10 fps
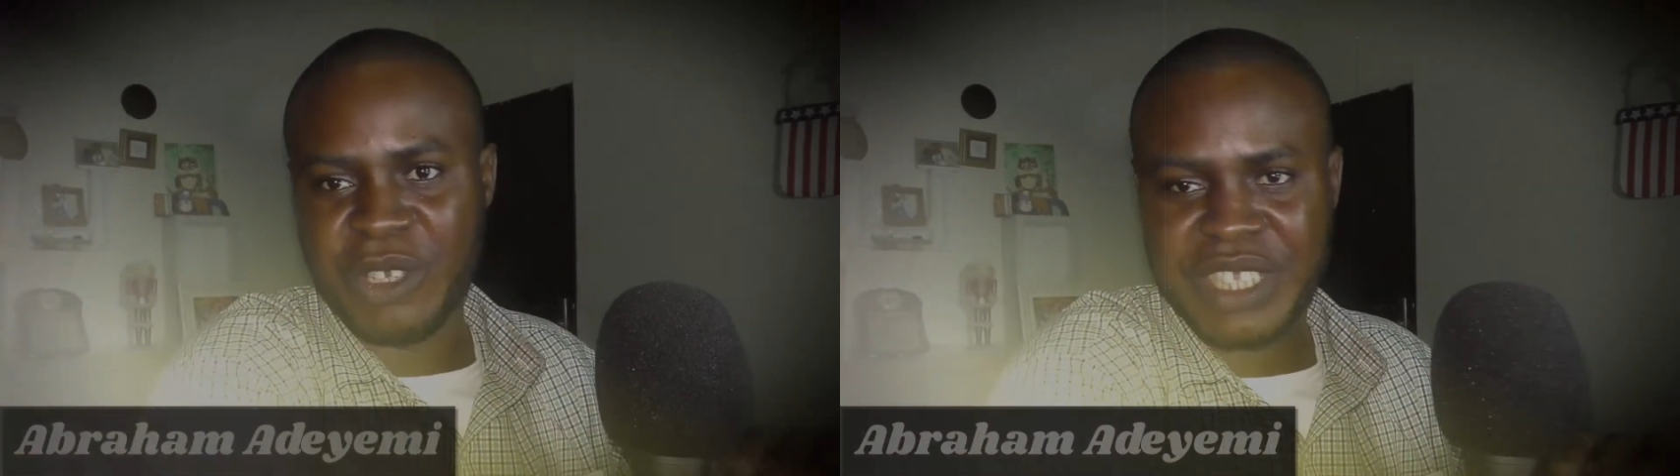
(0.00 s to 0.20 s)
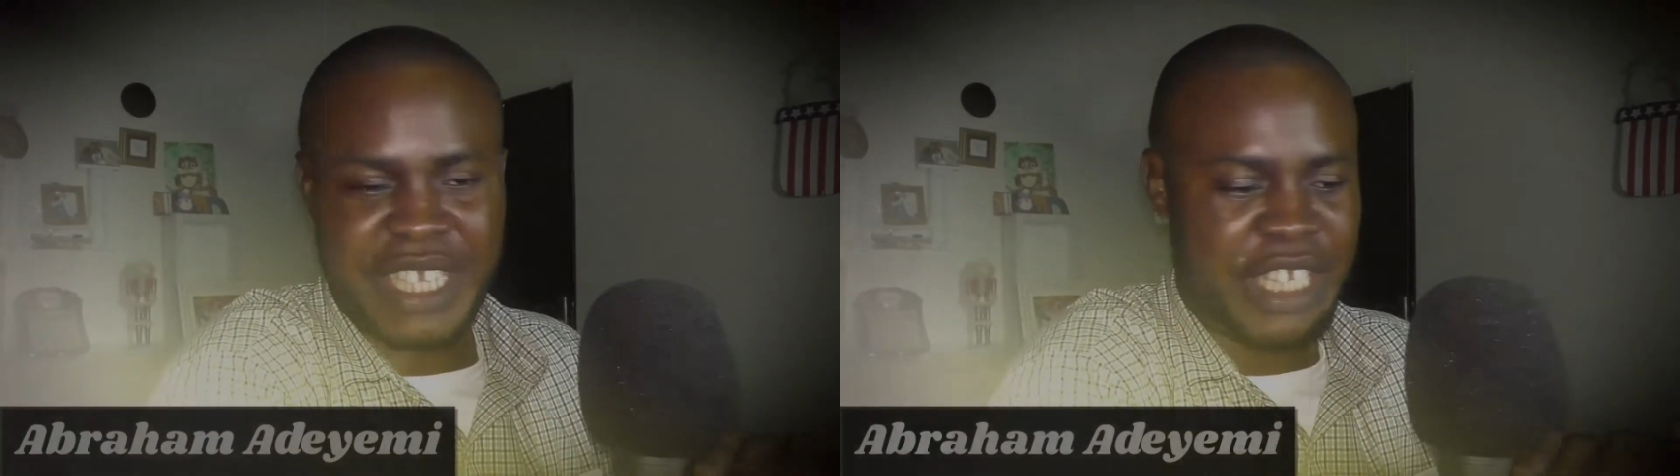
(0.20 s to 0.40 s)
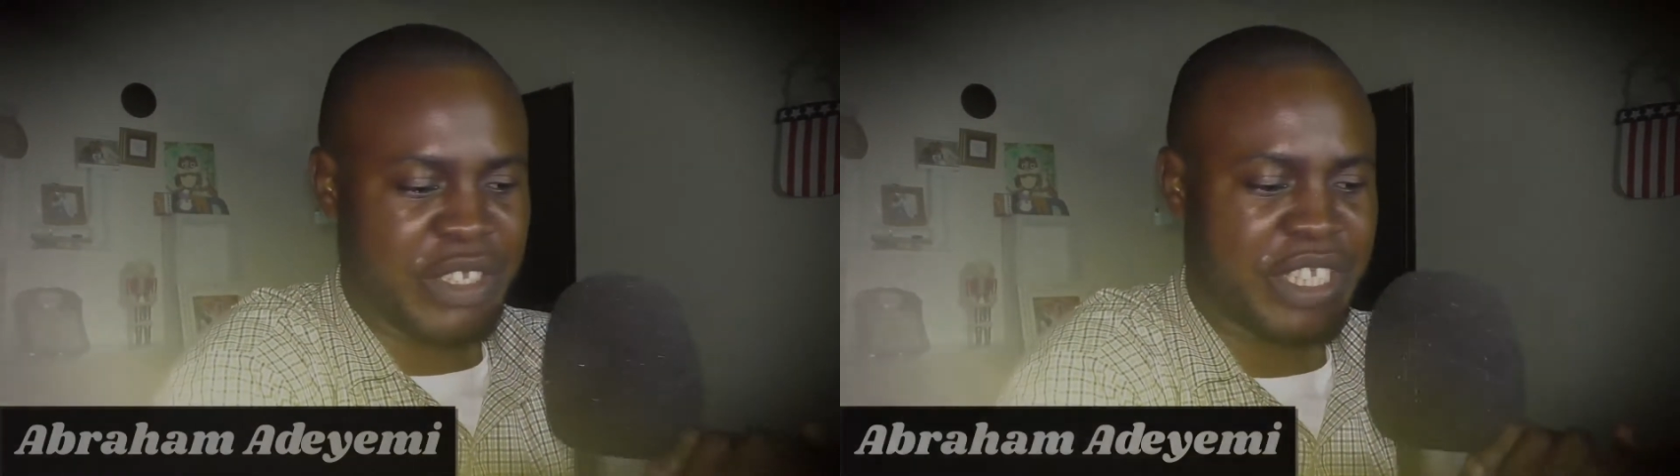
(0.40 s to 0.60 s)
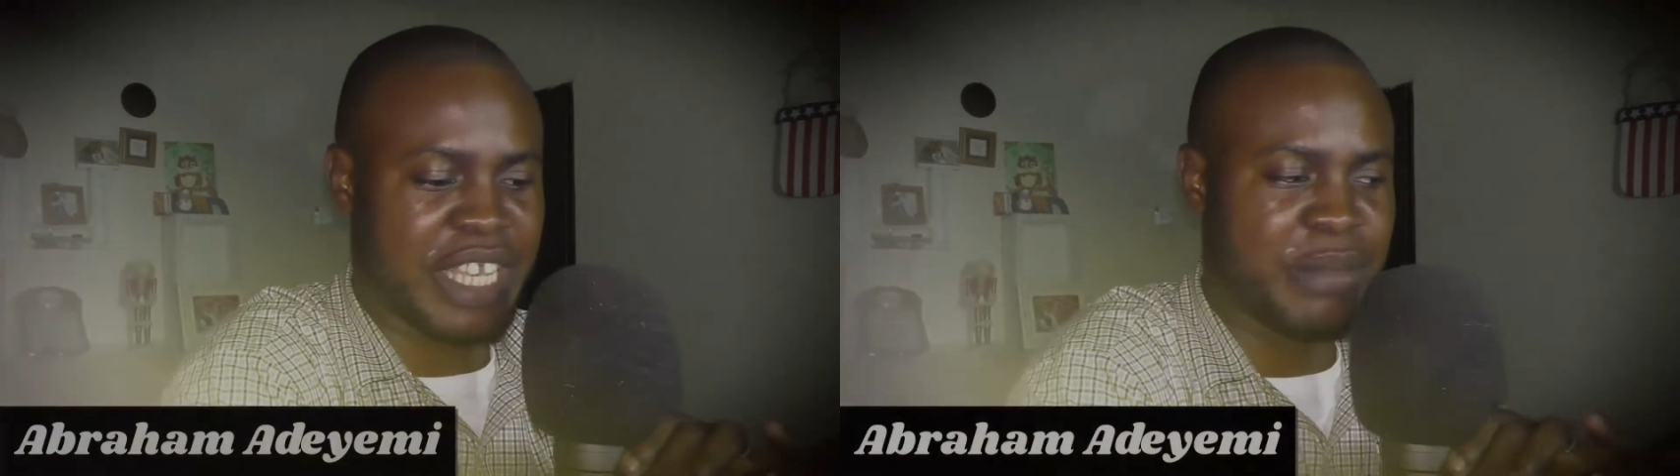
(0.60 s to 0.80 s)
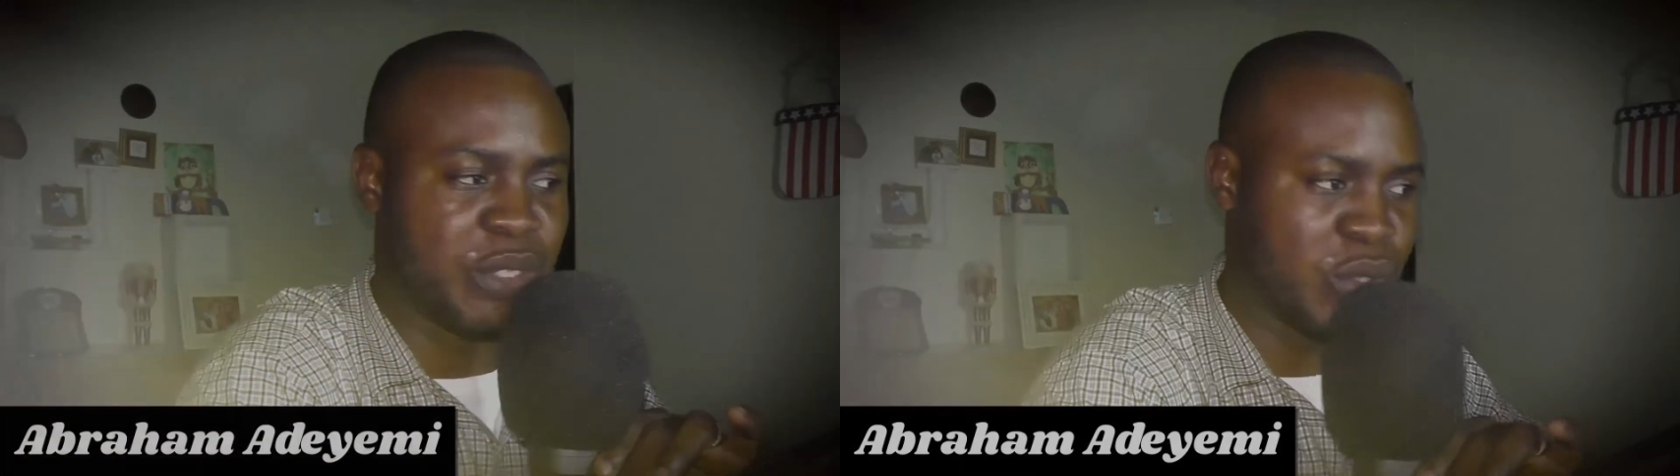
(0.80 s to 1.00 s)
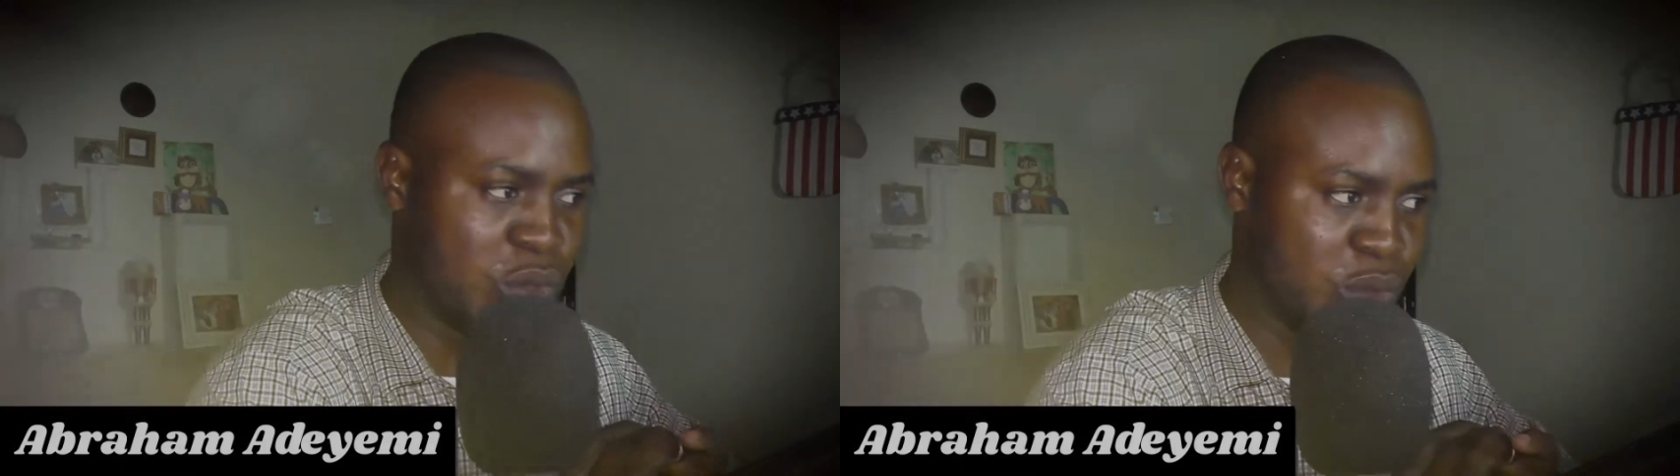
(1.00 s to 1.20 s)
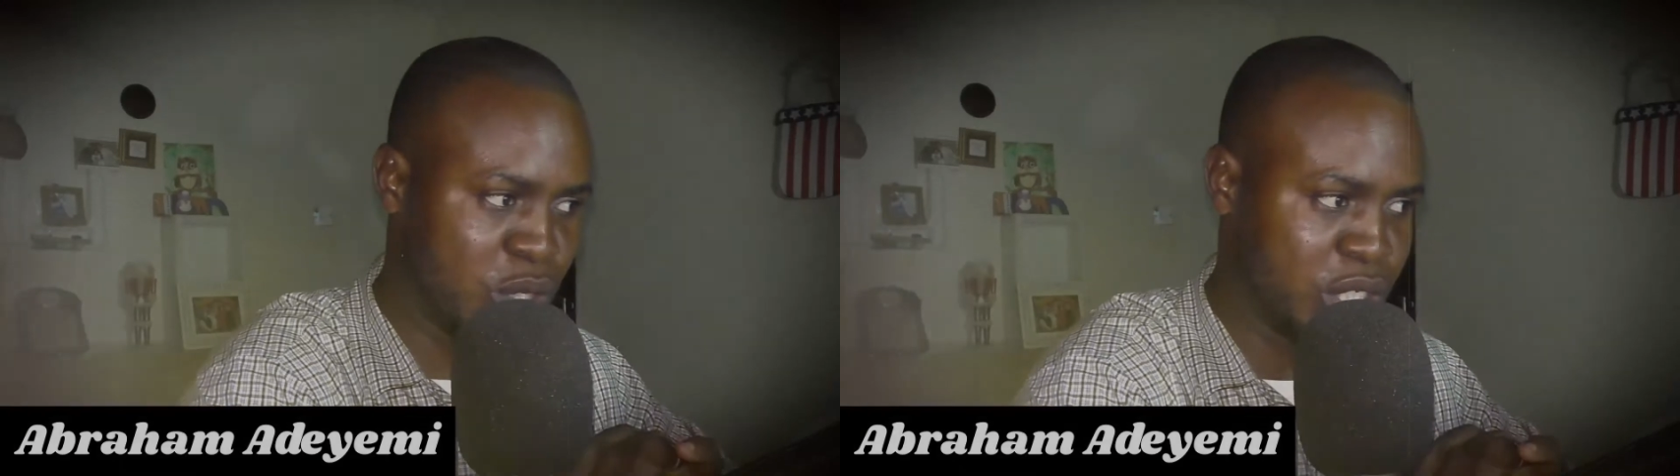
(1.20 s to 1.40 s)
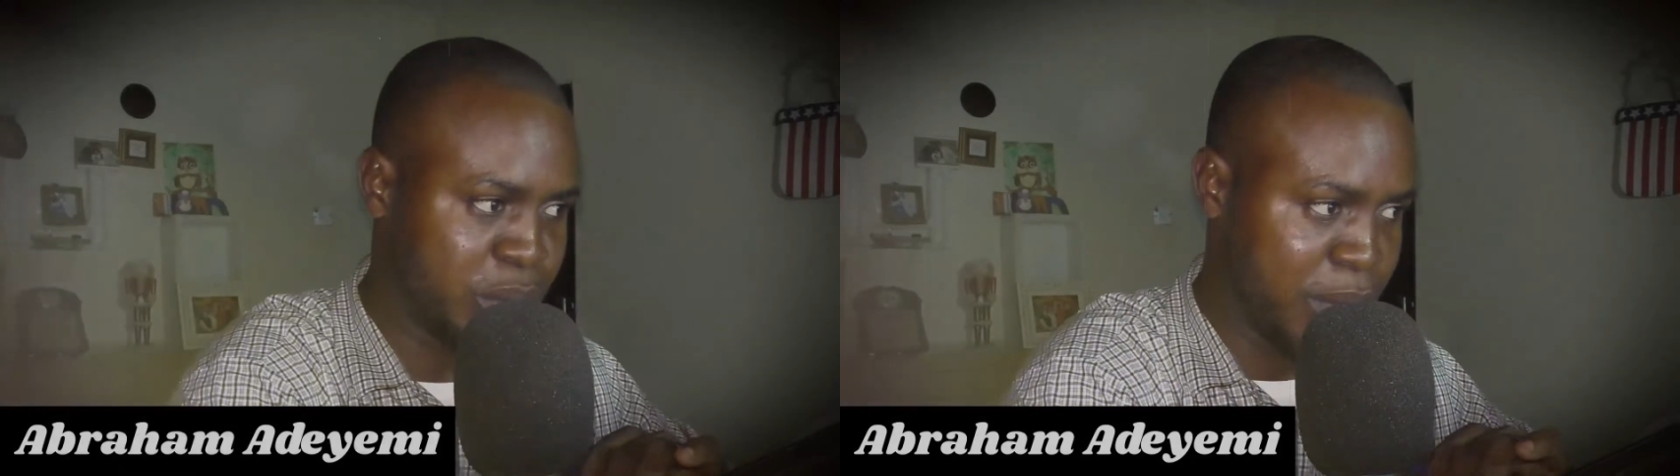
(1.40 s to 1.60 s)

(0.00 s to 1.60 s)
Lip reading: taking your time to watch